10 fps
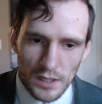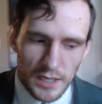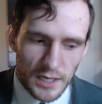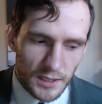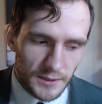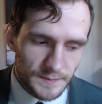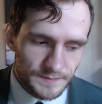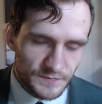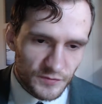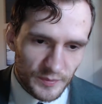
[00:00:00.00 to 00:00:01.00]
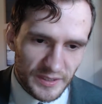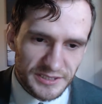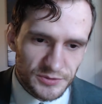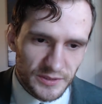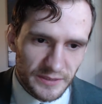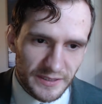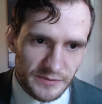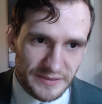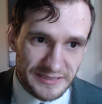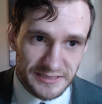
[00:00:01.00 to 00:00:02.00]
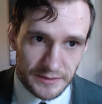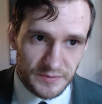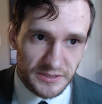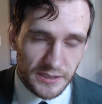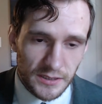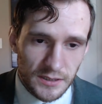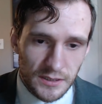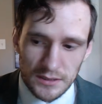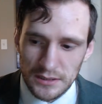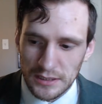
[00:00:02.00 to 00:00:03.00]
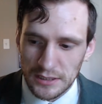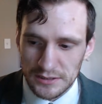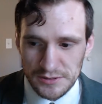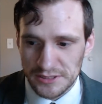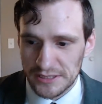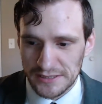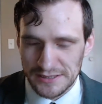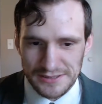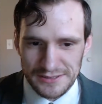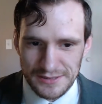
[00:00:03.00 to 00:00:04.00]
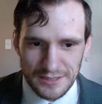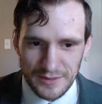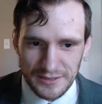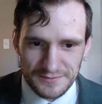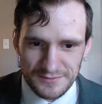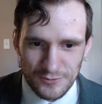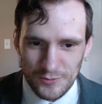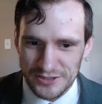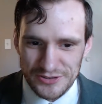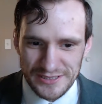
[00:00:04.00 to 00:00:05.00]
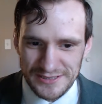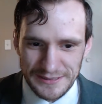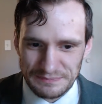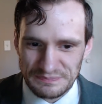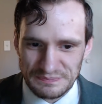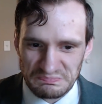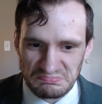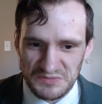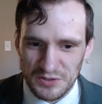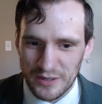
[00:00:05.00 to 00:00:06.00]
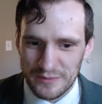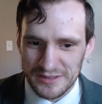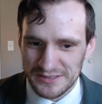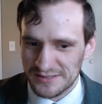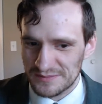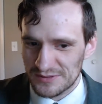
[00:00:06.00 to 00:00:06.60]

For me, this is really meant to be sipped, especially because one drink's like $20,